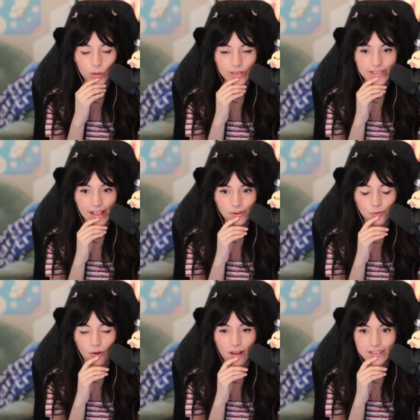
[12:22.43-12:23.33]
is that
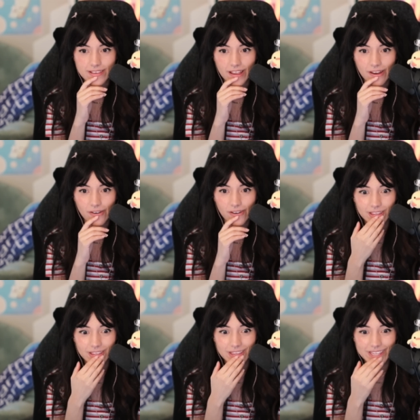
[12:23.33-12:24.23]
Crosshair?
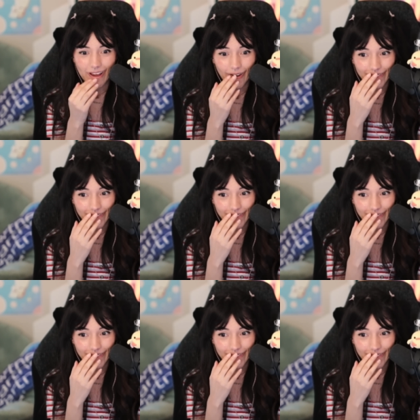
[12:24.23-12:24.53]
Yo,